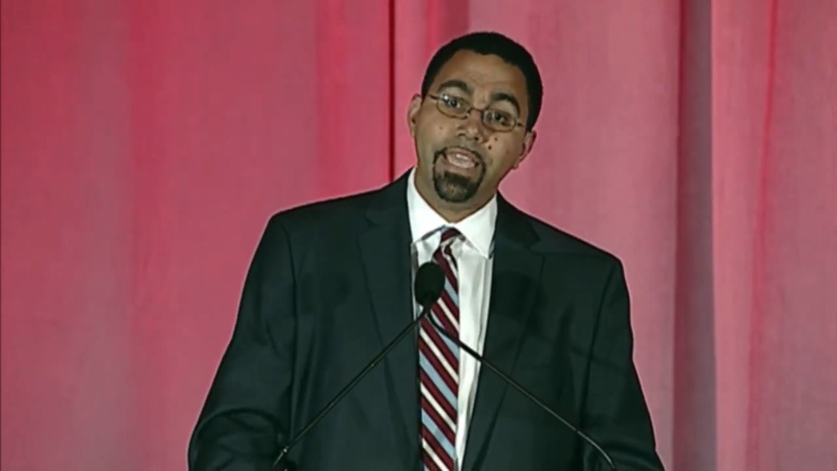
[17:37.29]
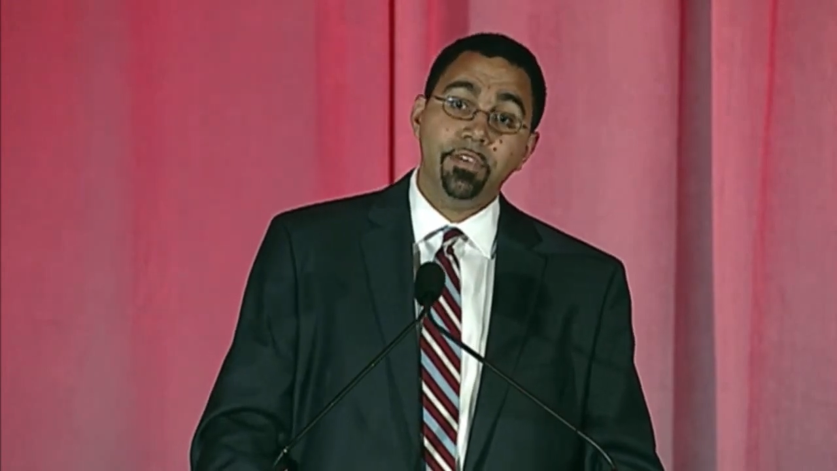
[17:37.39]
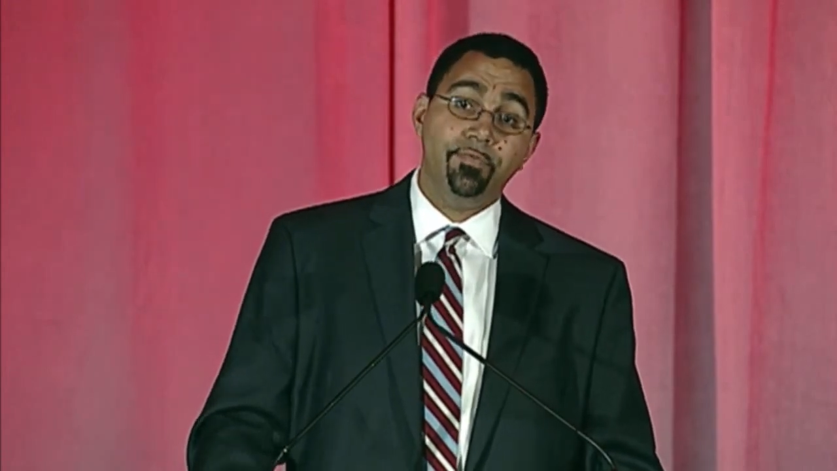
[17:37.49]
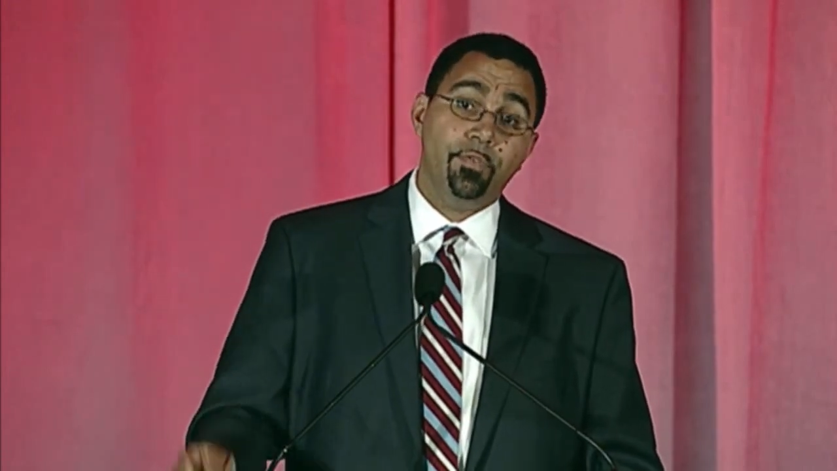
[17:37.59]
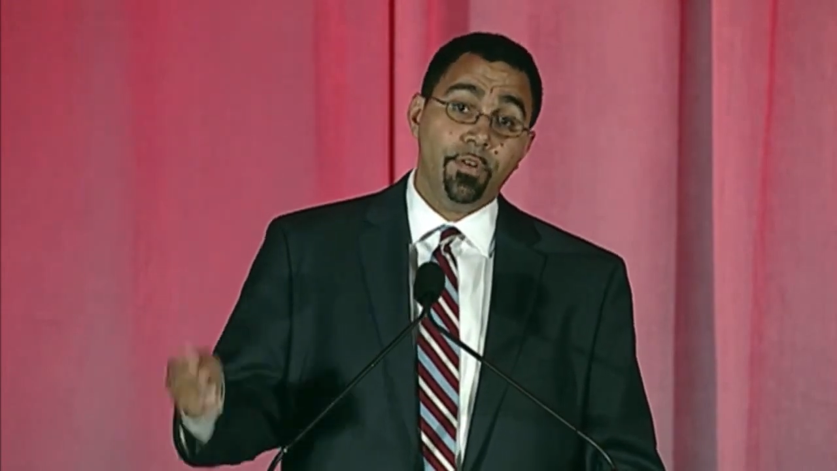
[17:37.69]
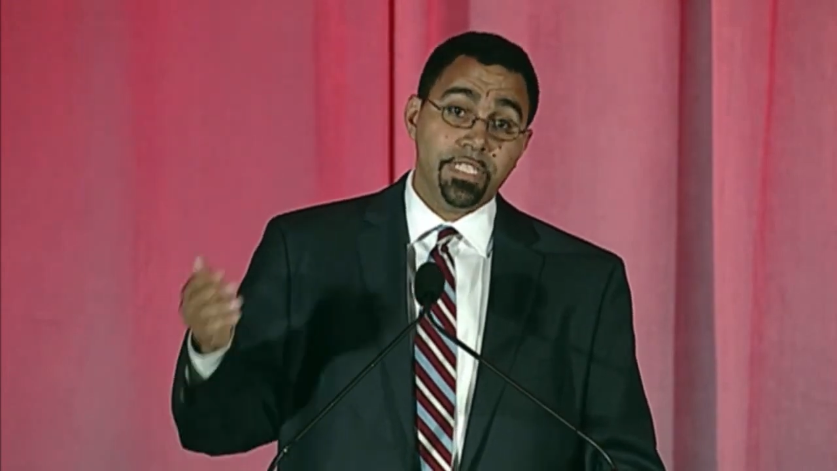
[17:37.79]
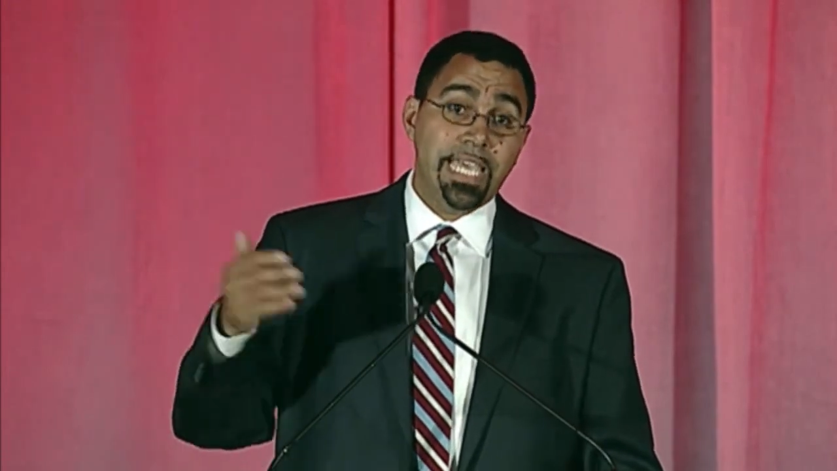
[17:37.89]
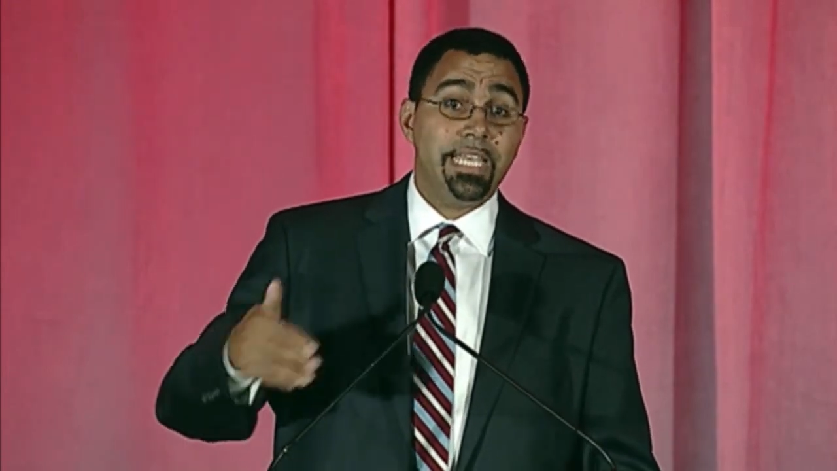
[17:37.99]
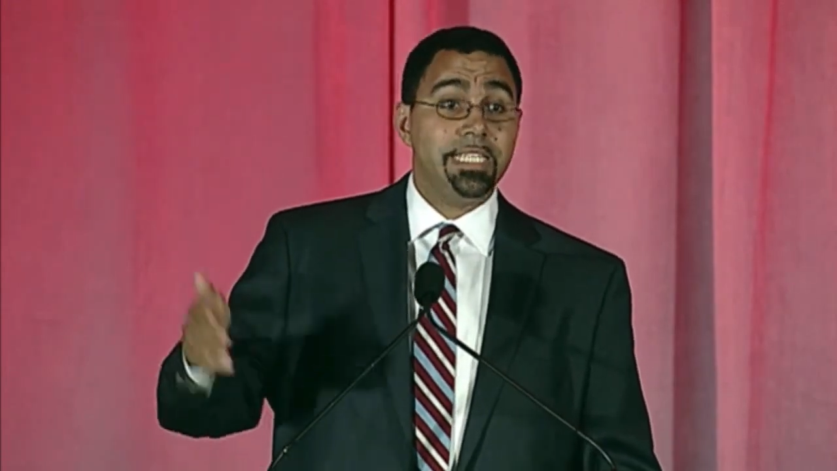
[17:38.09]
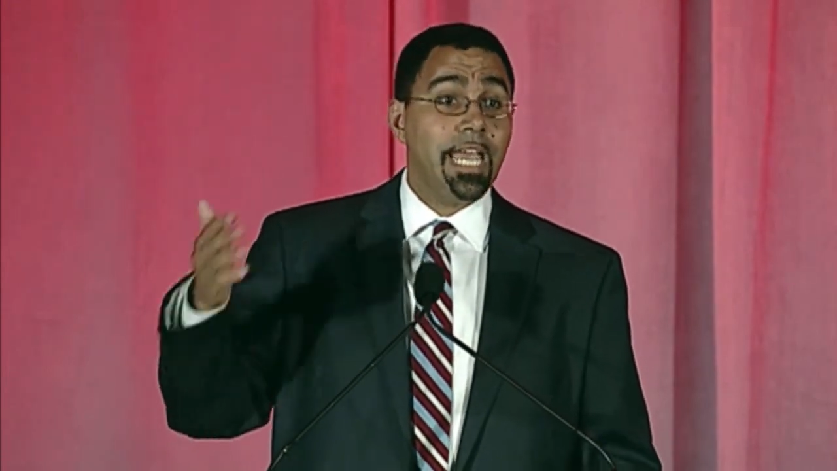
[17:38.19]
Thank you for
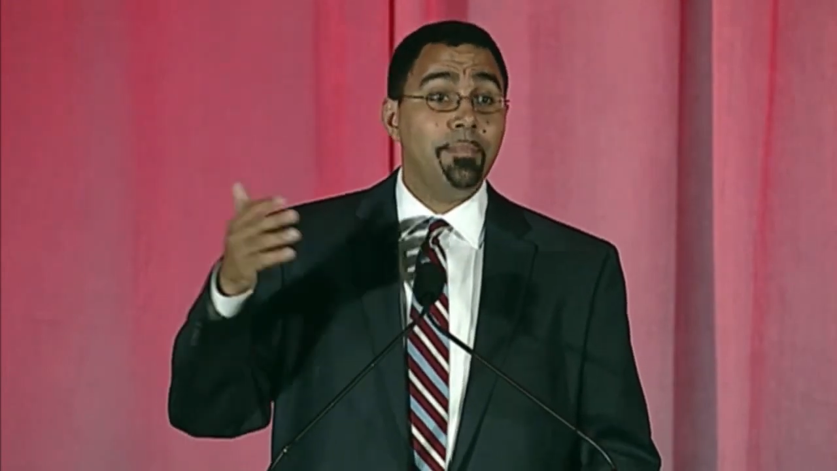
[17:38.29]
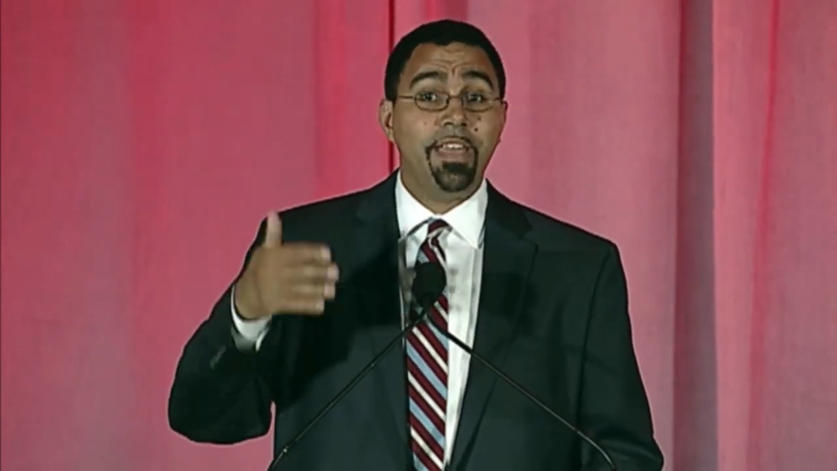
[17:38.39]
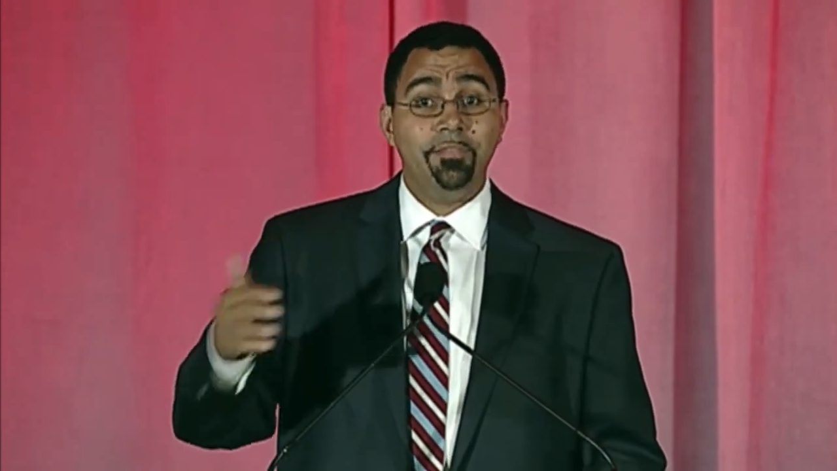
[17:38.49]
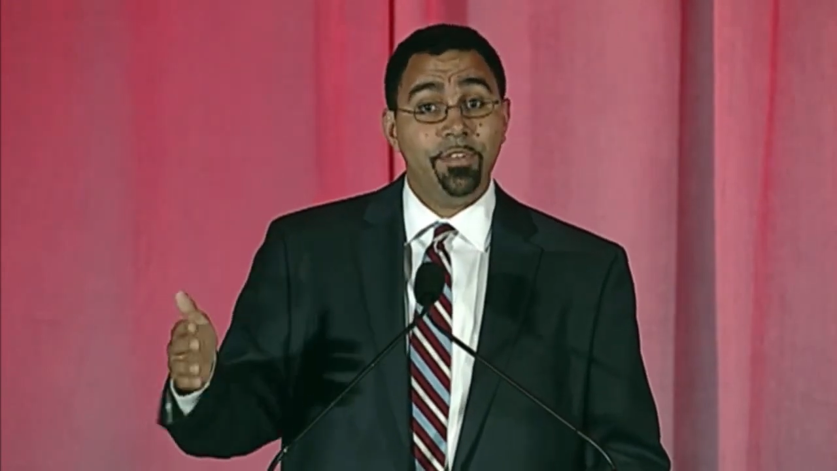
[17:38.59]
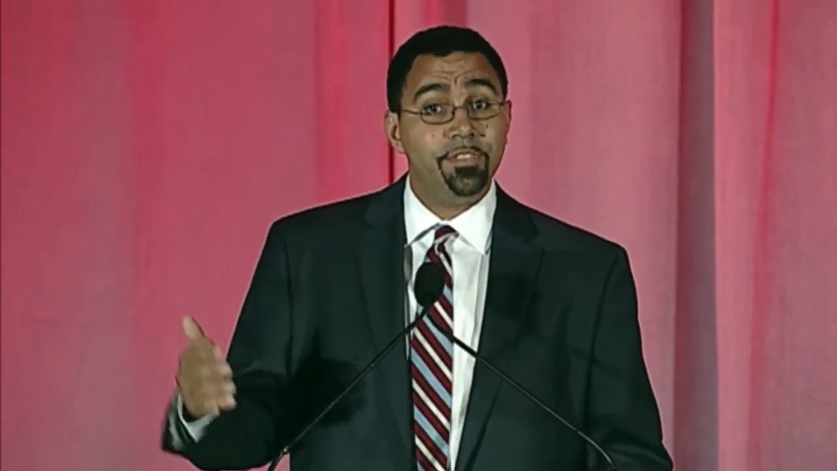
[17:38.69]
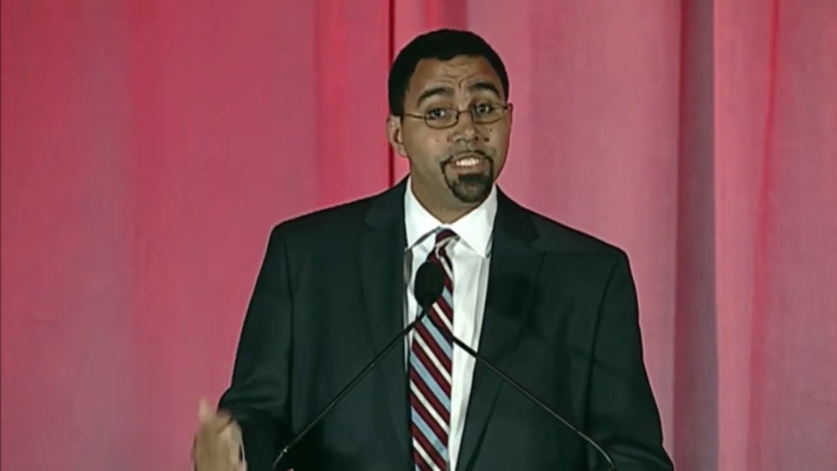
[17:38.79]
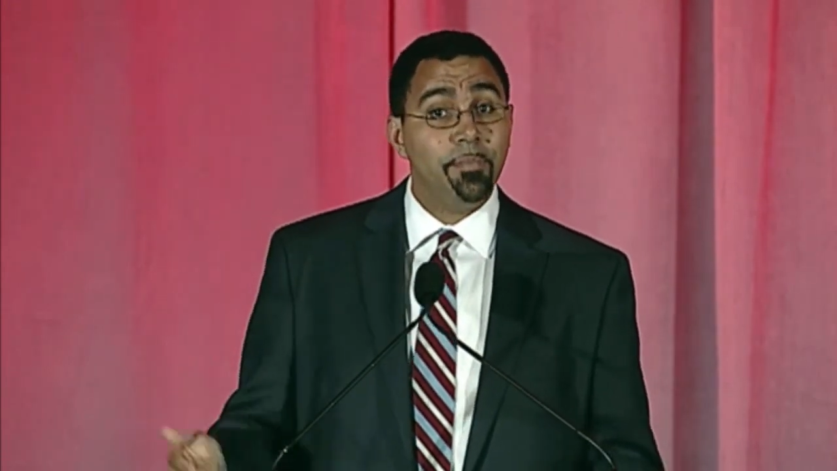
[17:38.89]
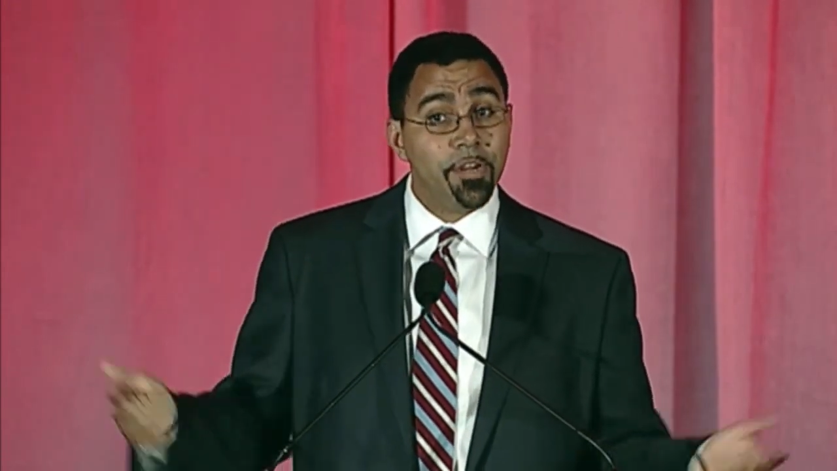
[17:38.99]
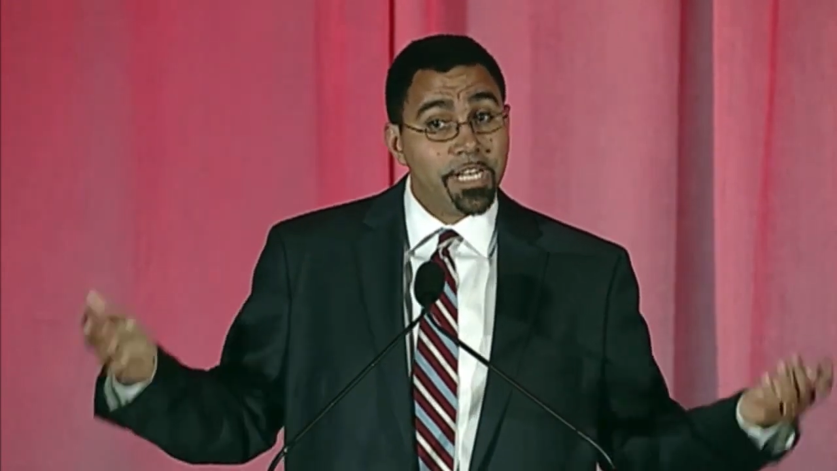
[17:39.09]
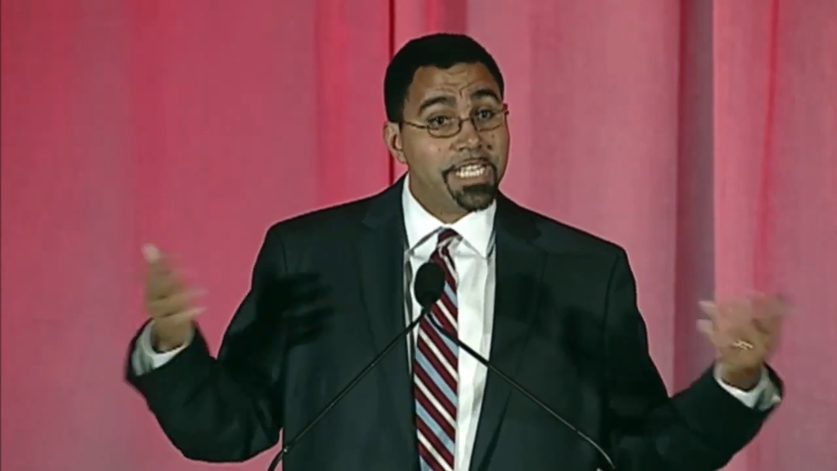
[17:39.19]
taking time out of your
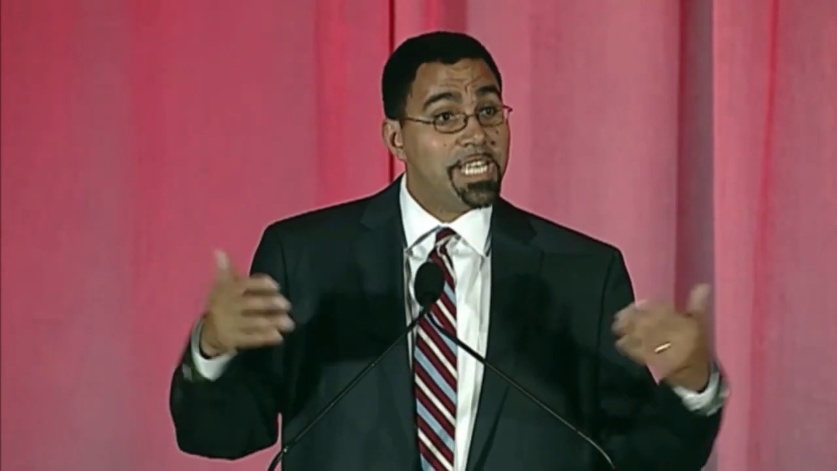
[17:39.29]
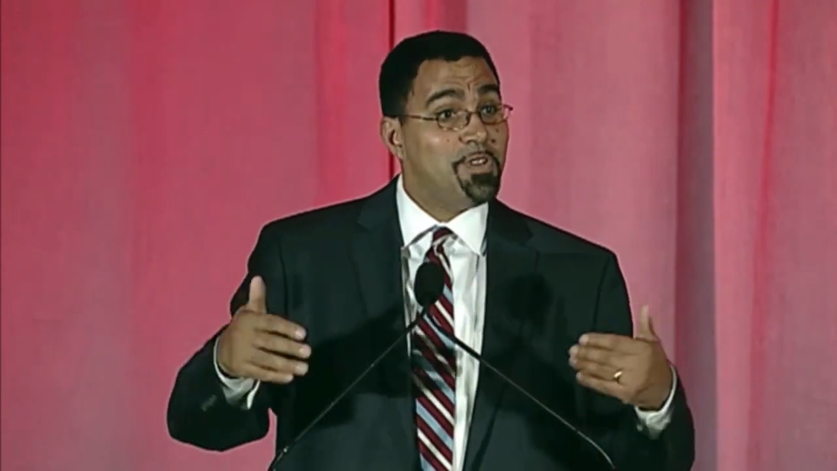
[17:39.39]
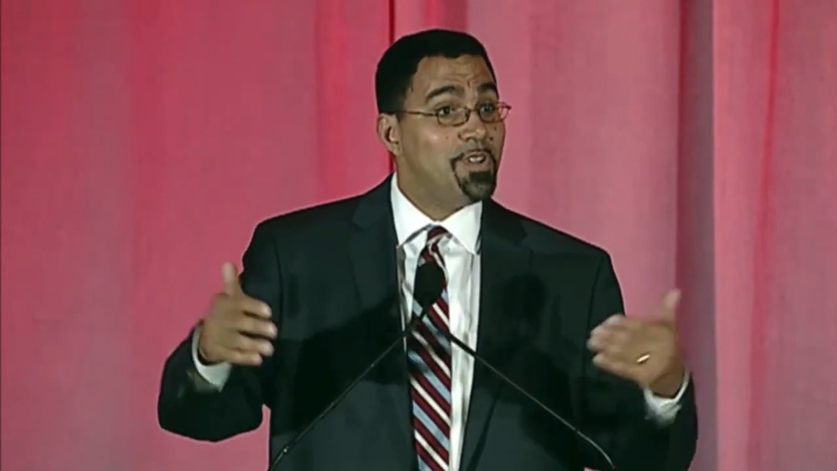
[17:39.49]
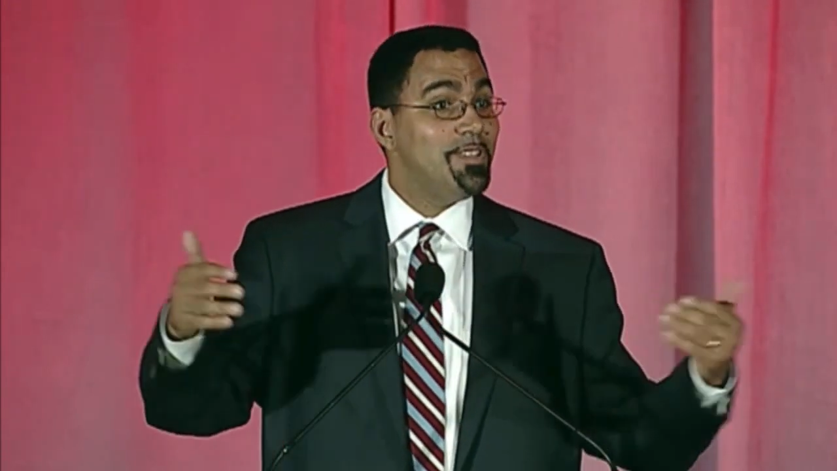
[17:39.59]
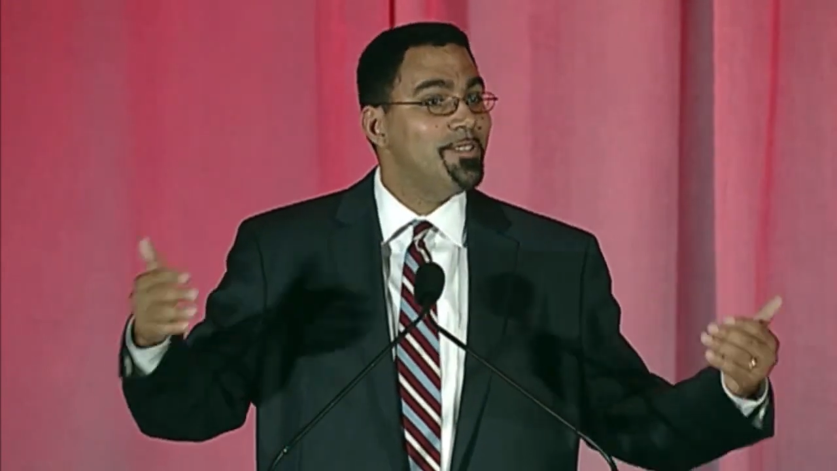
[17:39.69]
summer to continue